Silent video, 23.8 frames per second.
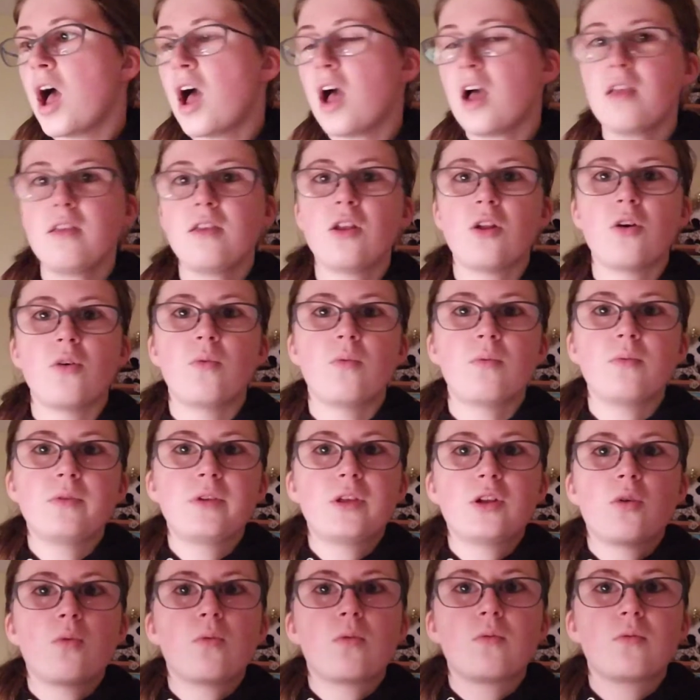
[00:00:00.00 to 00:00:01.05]
You know, you
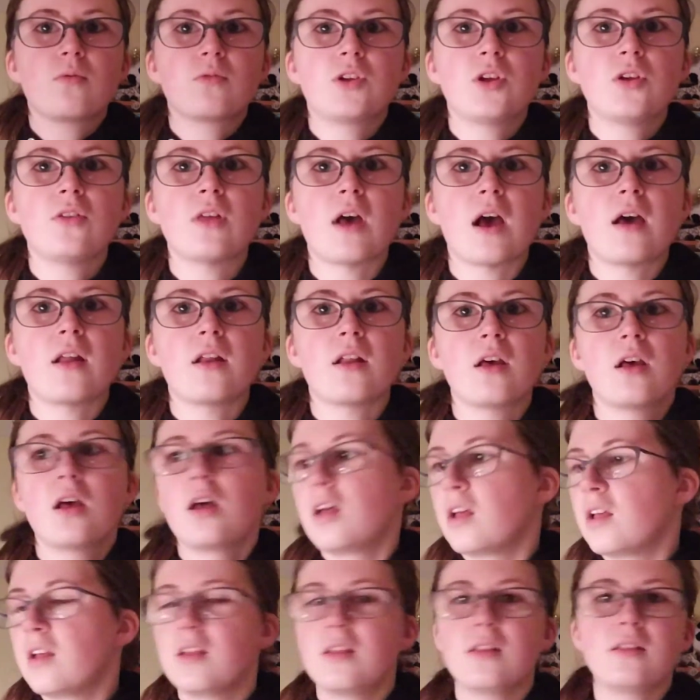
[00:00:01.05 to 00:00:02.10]
don't do that.
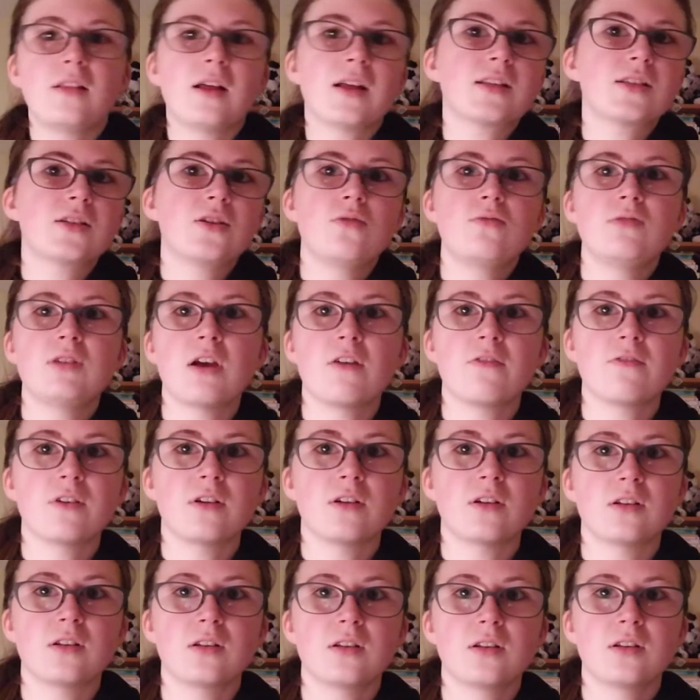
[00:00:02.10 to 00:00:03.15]
That's no
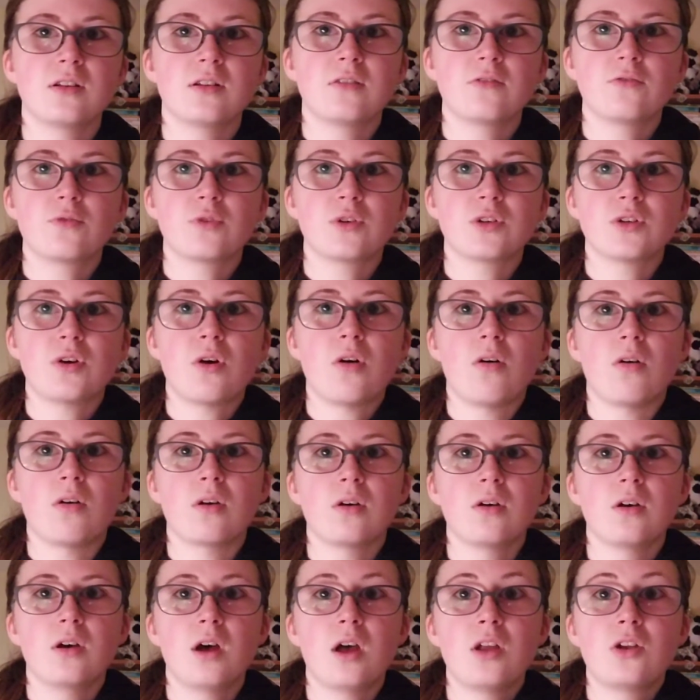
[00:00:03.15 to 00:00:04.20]
different for a dog.
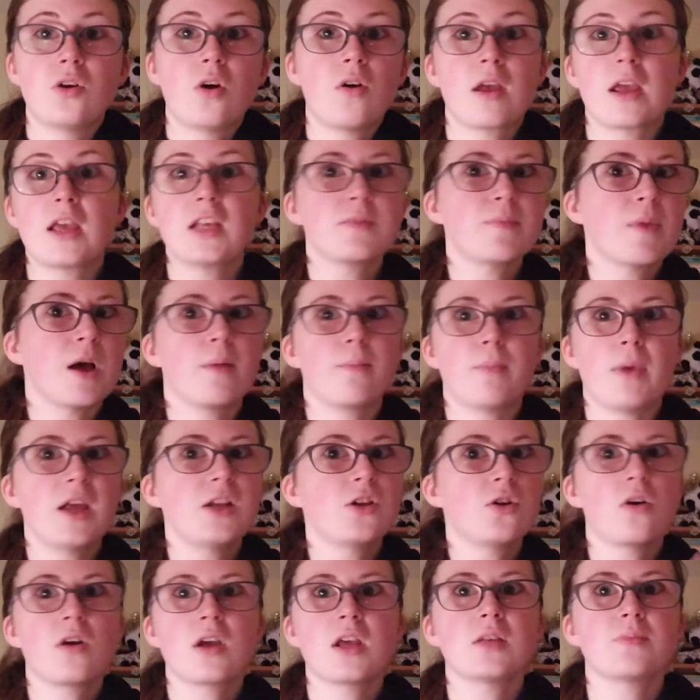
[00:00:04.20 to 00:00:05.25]
A dog is my
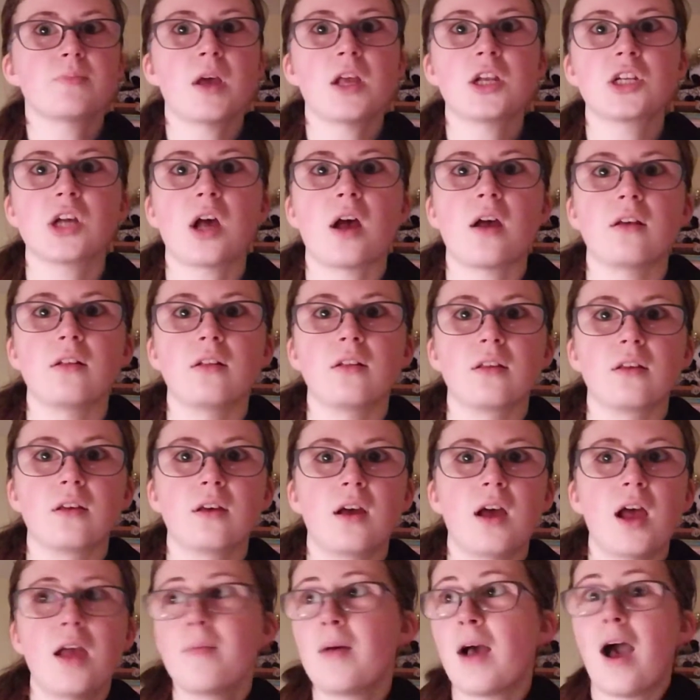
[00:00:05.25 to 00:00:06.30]
dog is my child.
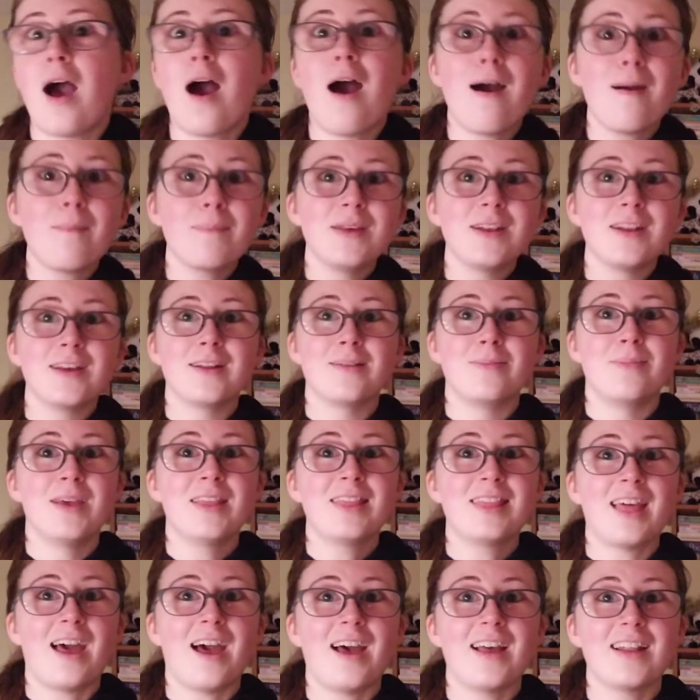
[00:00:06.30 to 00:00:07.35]
I'm happy to
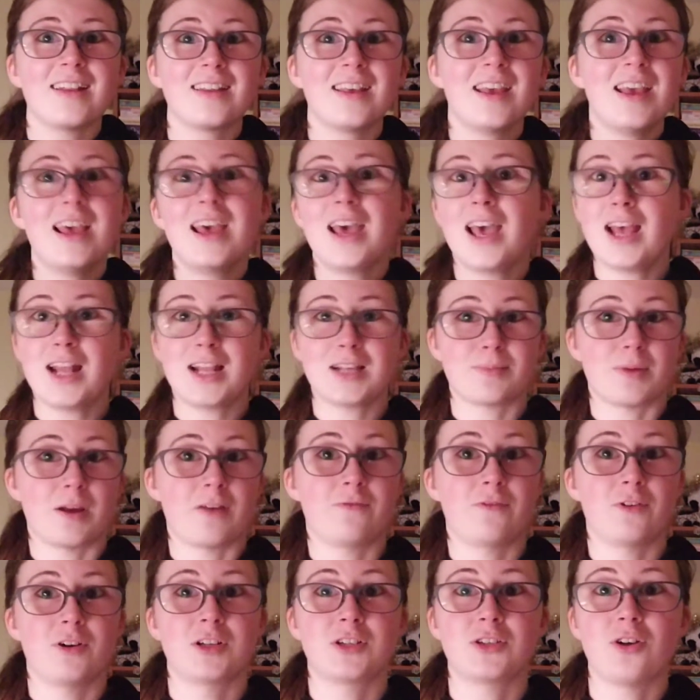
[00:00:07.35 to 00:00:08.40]
admit that. It is my
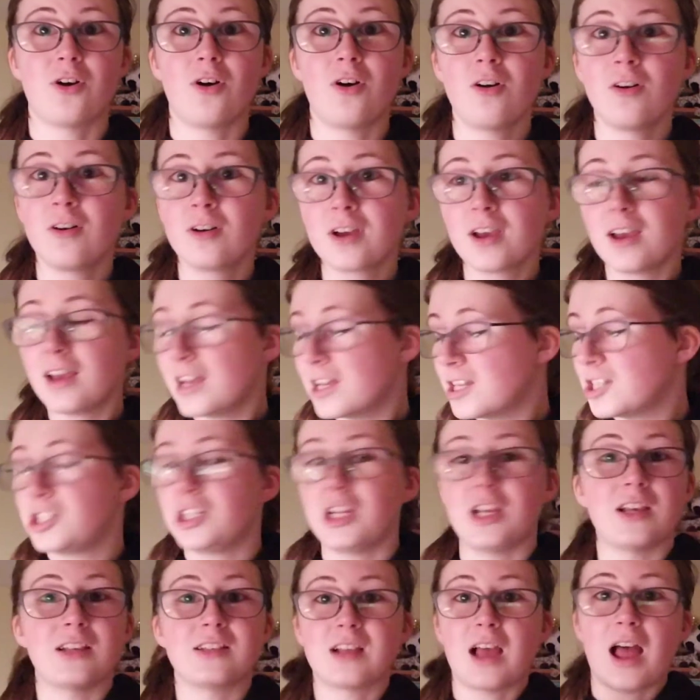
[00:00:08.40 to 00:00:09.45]
first dog. She
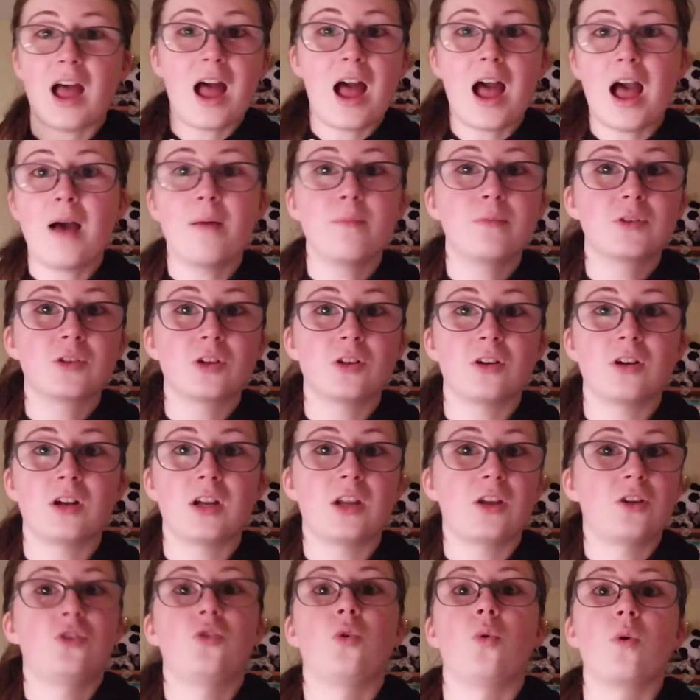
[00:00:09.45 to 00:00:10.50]
is
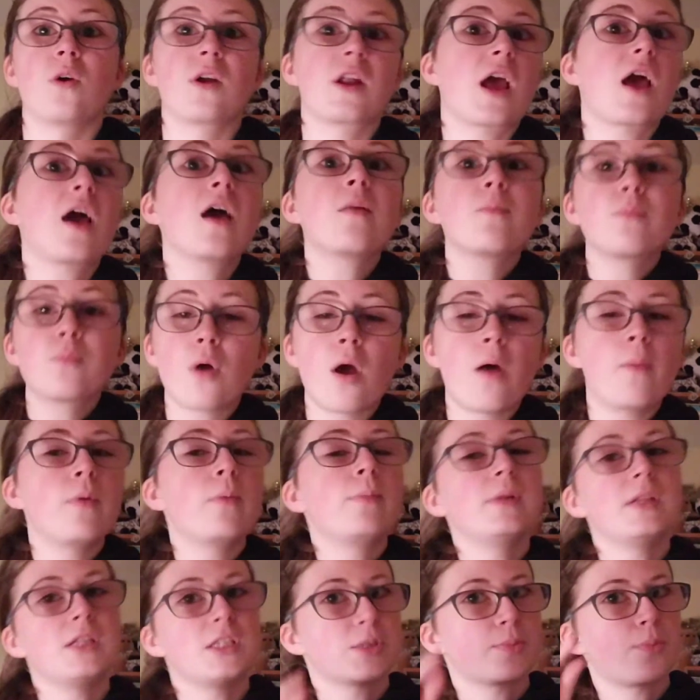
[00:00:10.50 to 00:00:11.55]
absolutely adored and
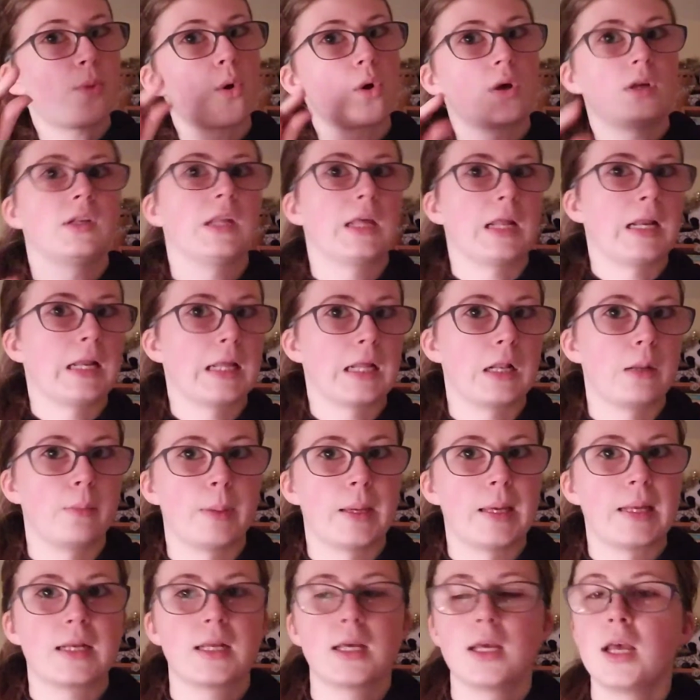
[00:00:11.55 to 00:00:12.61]
probably spoiled a little
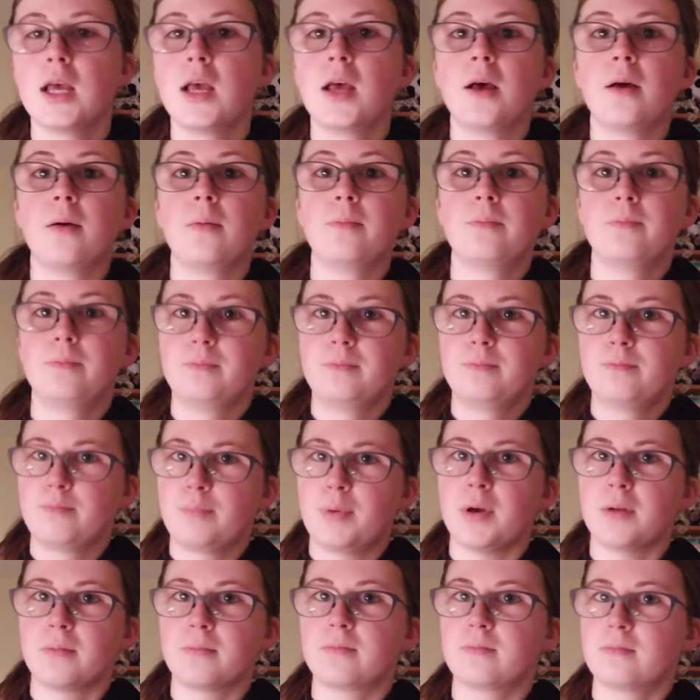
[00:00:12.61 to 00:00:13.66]
bit.
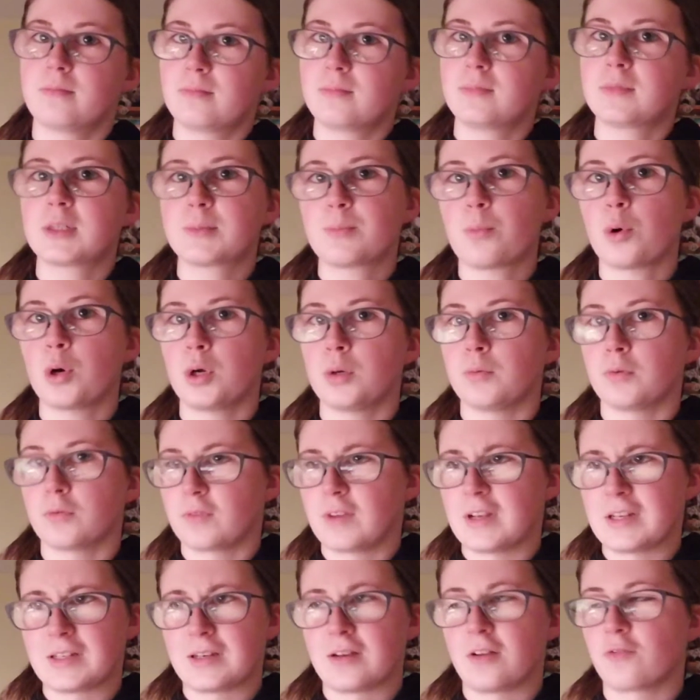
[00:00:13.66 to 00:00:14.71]
But spoiled with
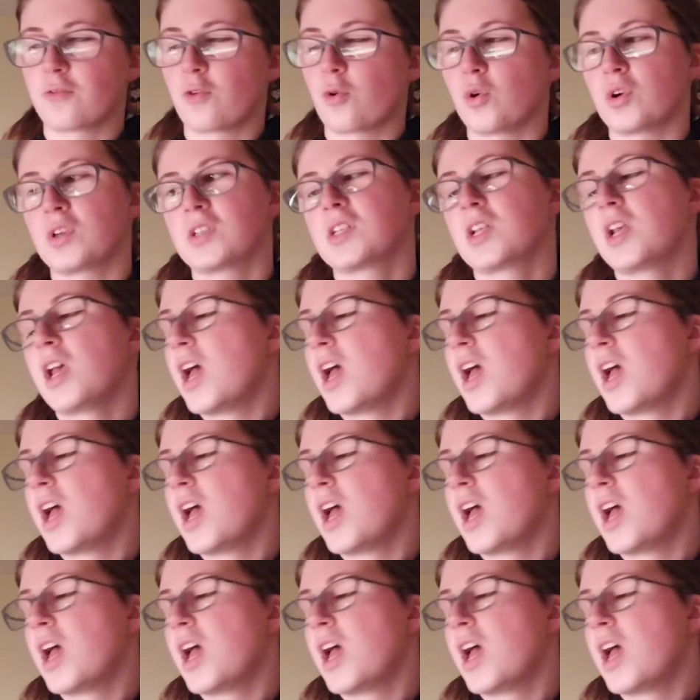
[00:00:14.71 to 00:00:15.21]
reason, of course.